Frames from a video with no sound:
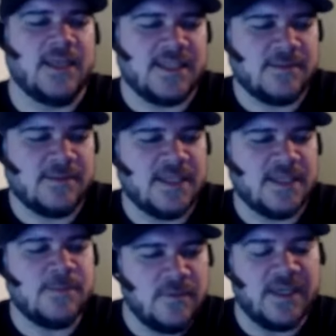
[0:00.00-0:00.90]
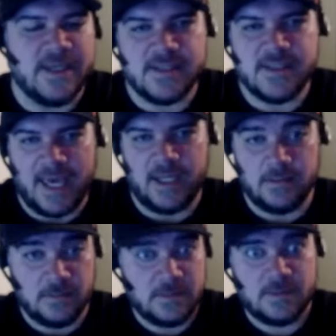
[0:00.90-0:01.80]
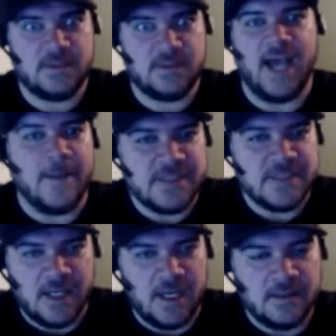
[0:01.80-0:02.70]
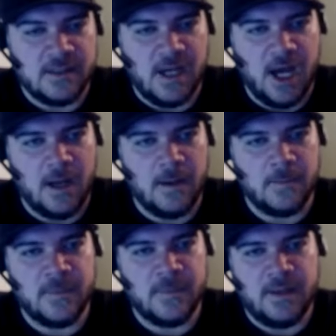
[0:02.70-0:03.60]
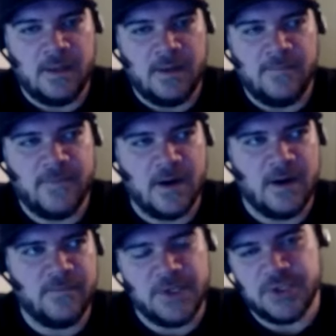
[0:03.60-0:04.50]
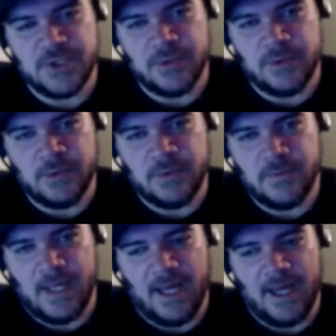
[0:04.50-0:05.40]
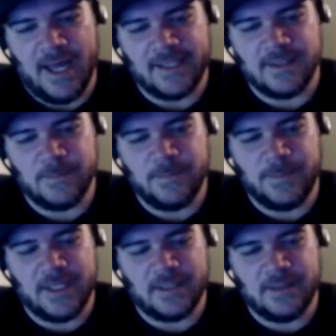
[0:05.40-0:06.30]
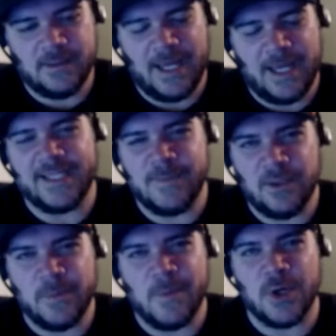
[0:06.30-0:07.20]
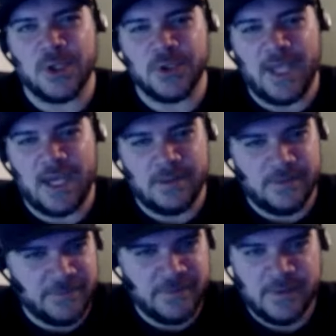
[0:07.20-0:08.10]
this this movie is that times ten. Um, very visual. Uh, I get to get the I get to be a little bit more creative.